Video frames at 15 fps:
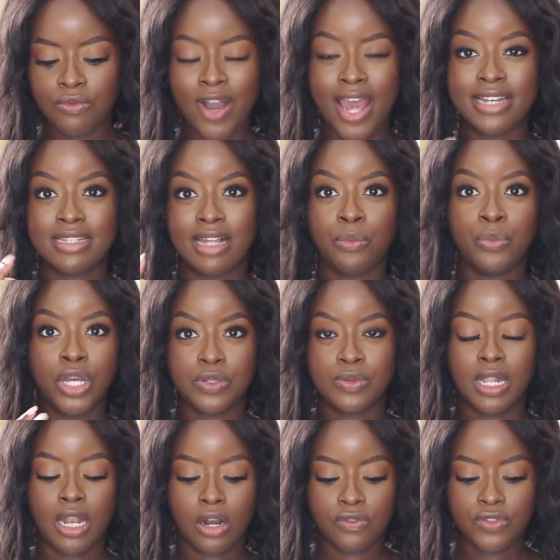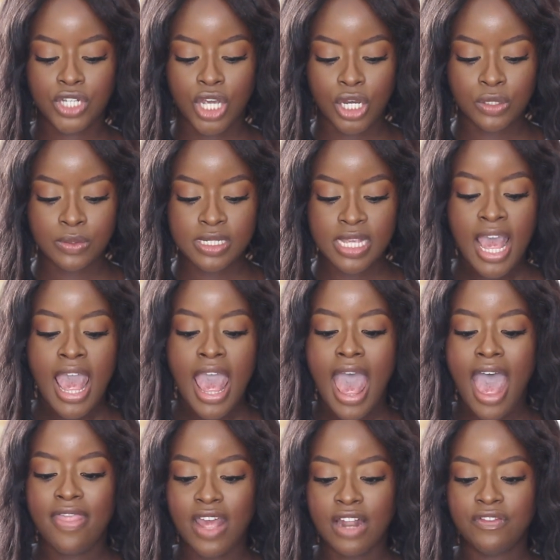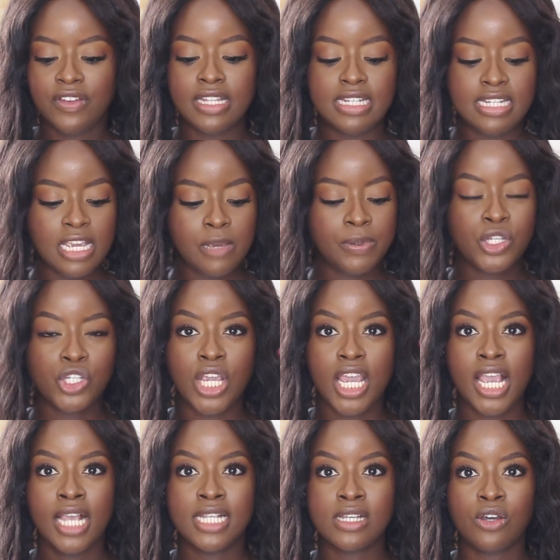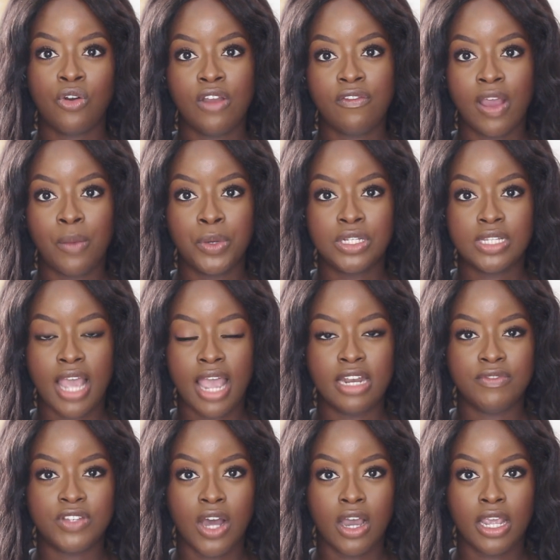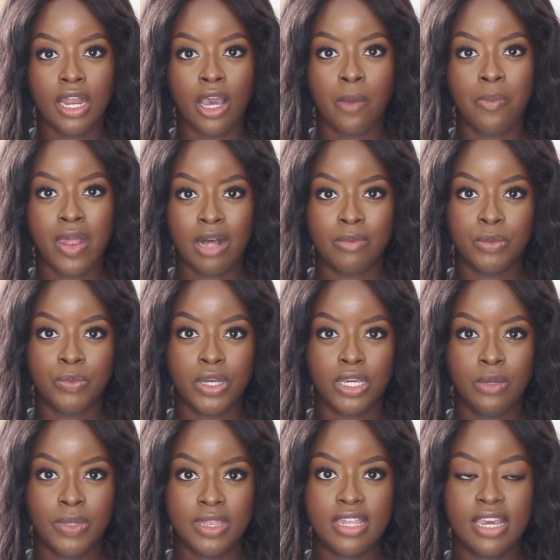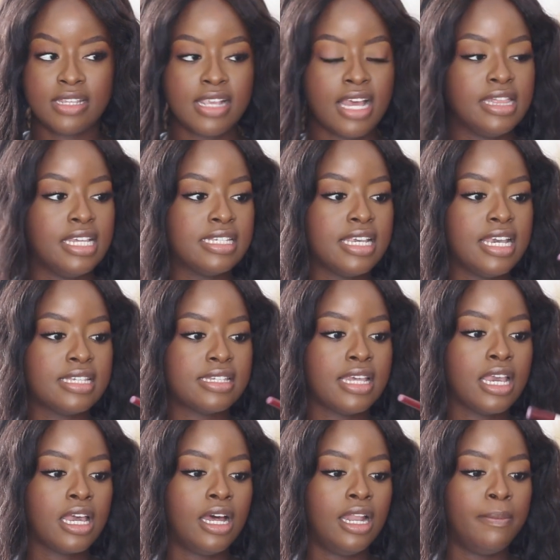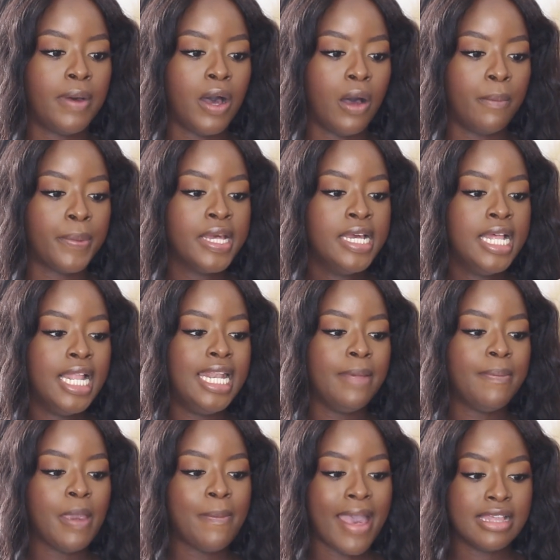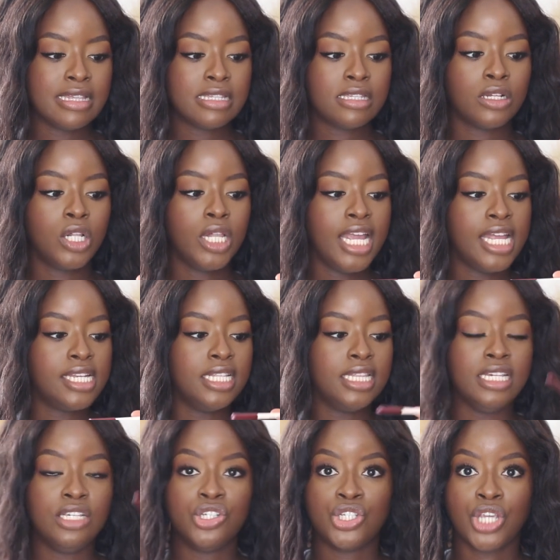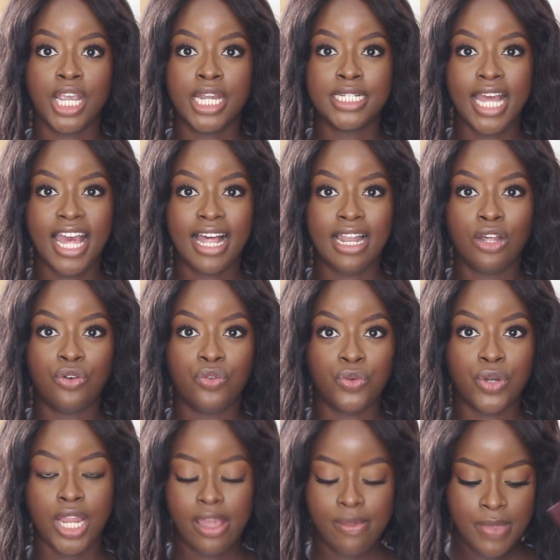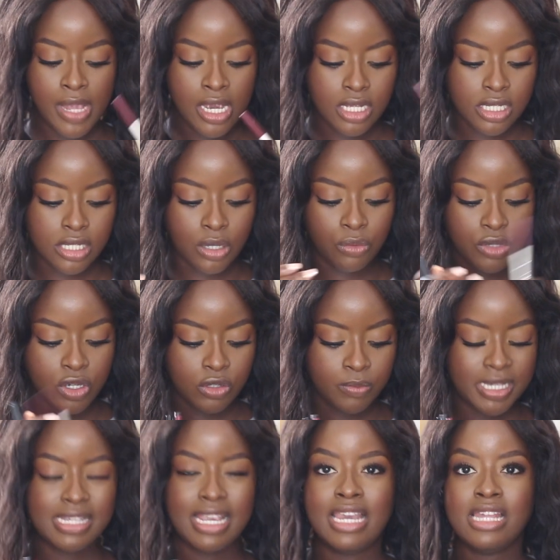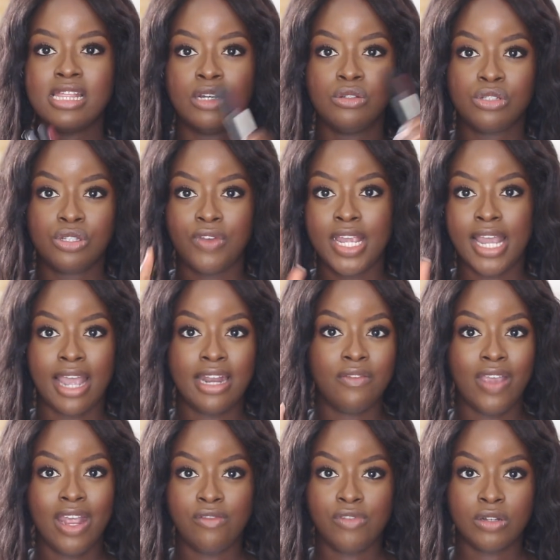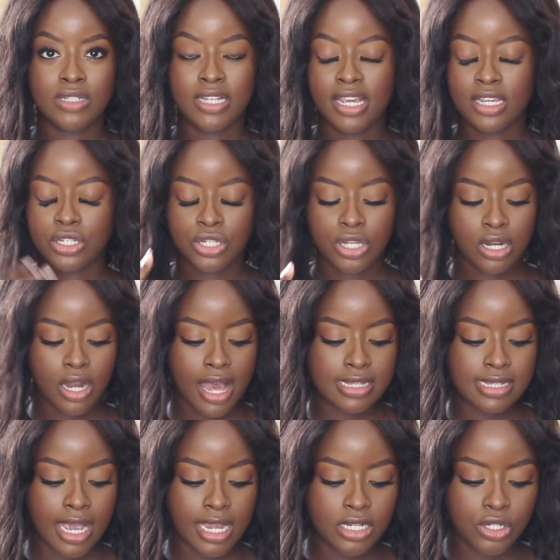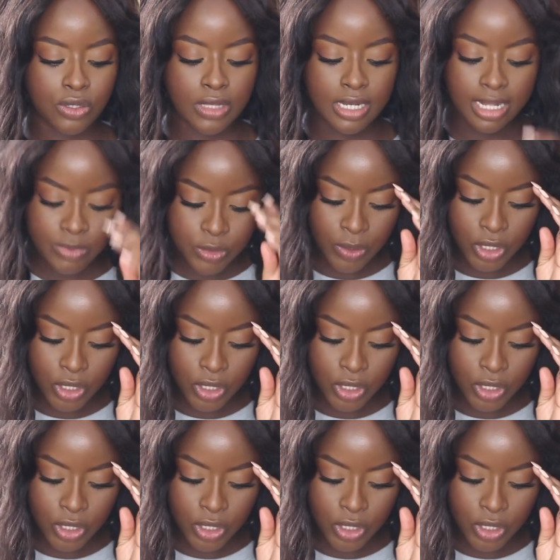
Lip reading: red that works with a lot of tones. And then for the deeper shades, or if I want to kind of darken it up, then I'll be working with this, and this is the Colourpop Lippie pencil in the shade Ellarie. So you'll be seeing those three kind of in rotation as I do the lip